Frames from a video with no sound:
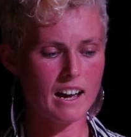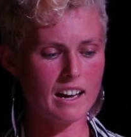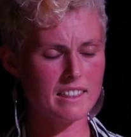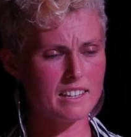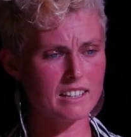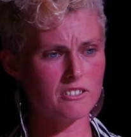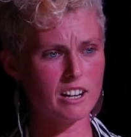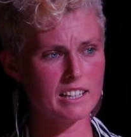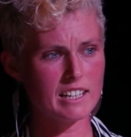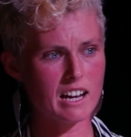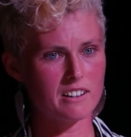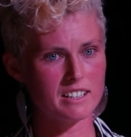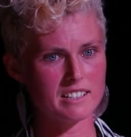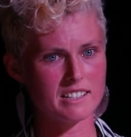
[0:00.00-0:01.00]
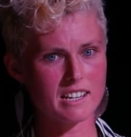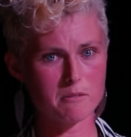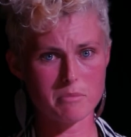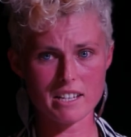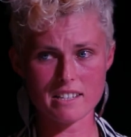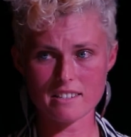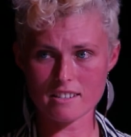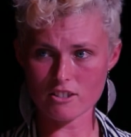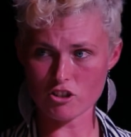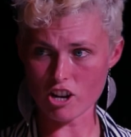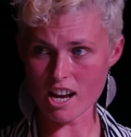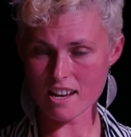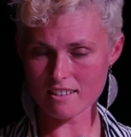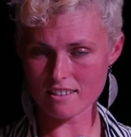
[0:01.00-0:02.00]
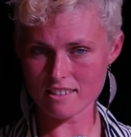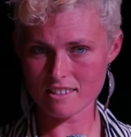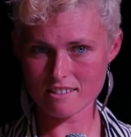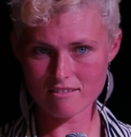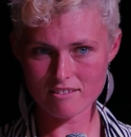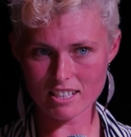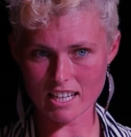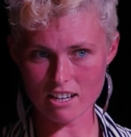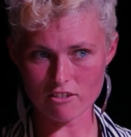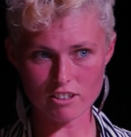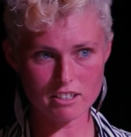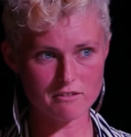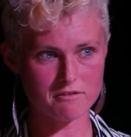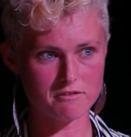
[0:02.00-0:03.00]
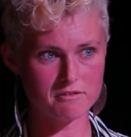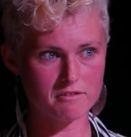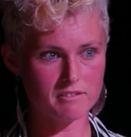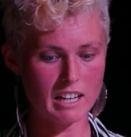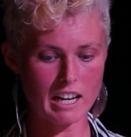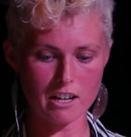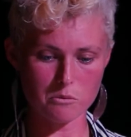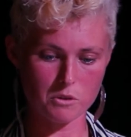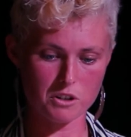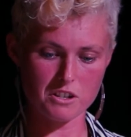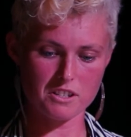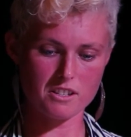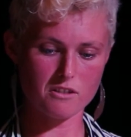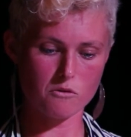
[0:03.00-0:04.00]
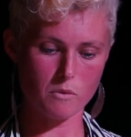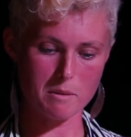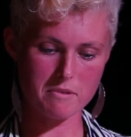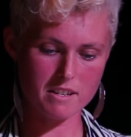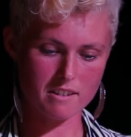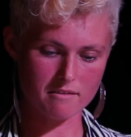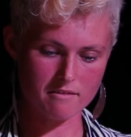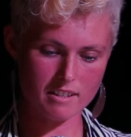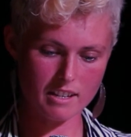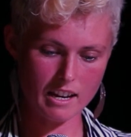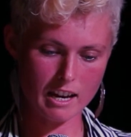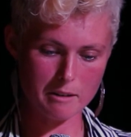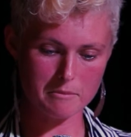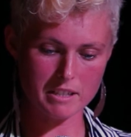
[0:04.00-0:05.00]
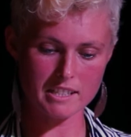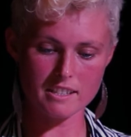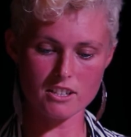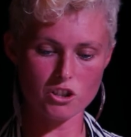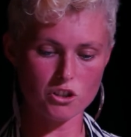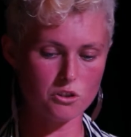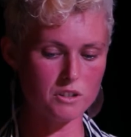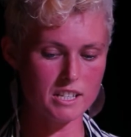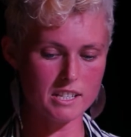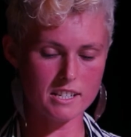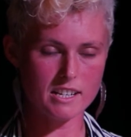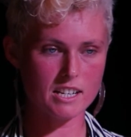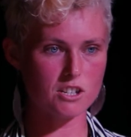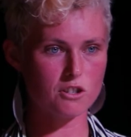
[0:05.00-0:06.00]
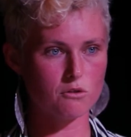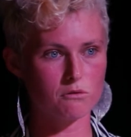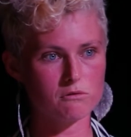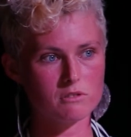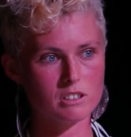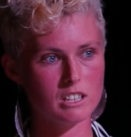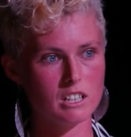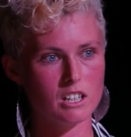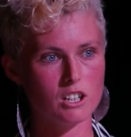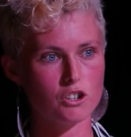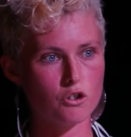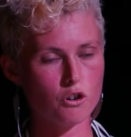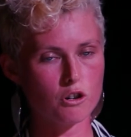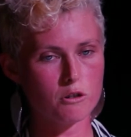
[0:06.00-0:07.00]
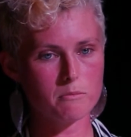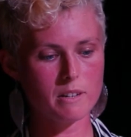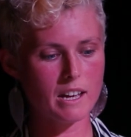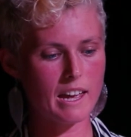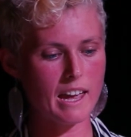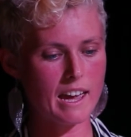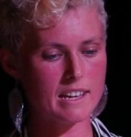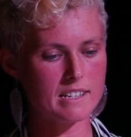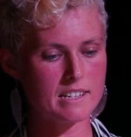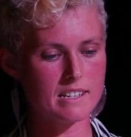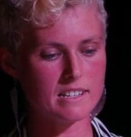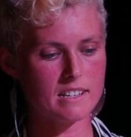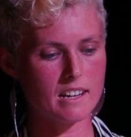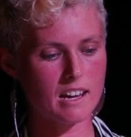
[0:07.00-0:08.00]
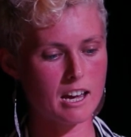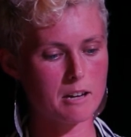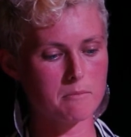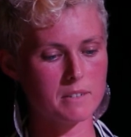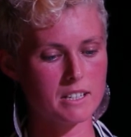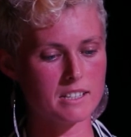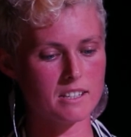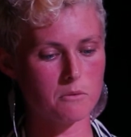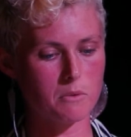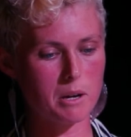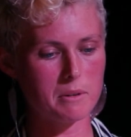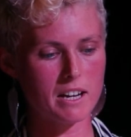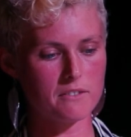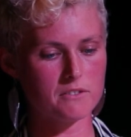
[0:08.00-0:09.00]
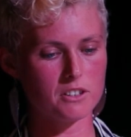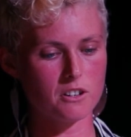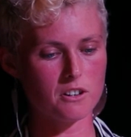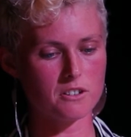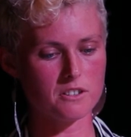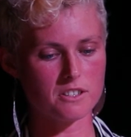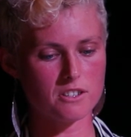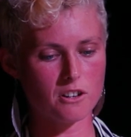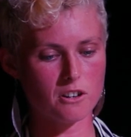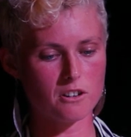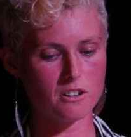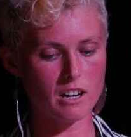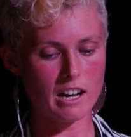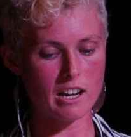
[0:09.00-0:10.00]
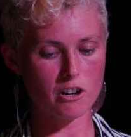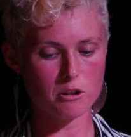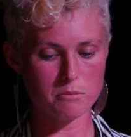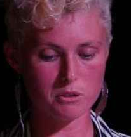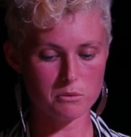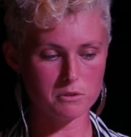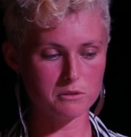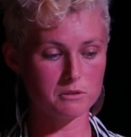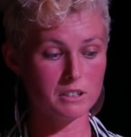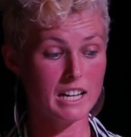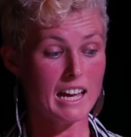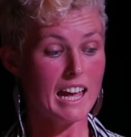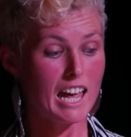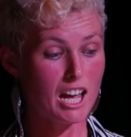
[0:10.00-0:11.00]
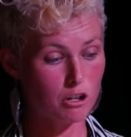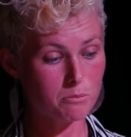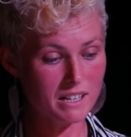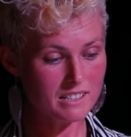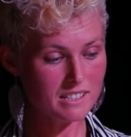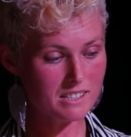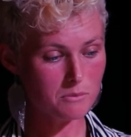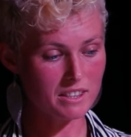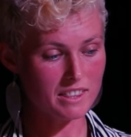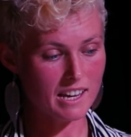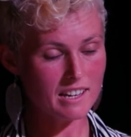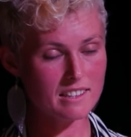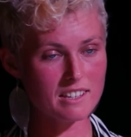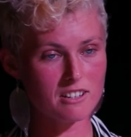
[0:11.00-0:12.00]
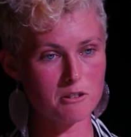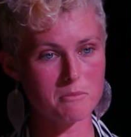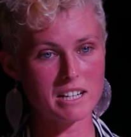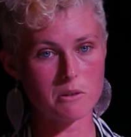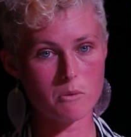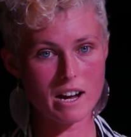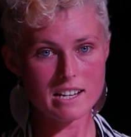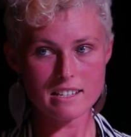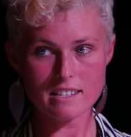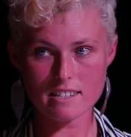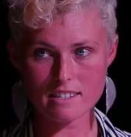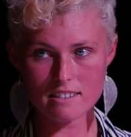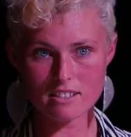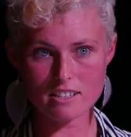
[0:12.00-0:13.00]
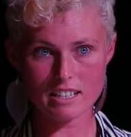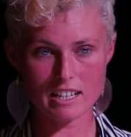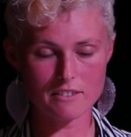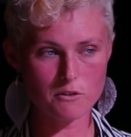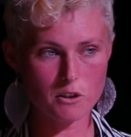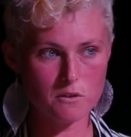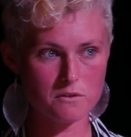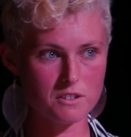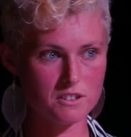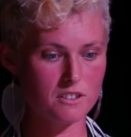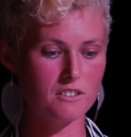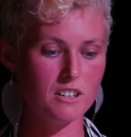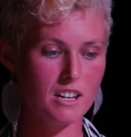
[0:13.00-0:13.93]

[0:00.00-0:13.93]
I think right now it's our best chance to get rid of our worst weapon. It's the new international norm, and it's the way we have to go. So I hope you will help us with that. There are many ways to get involved.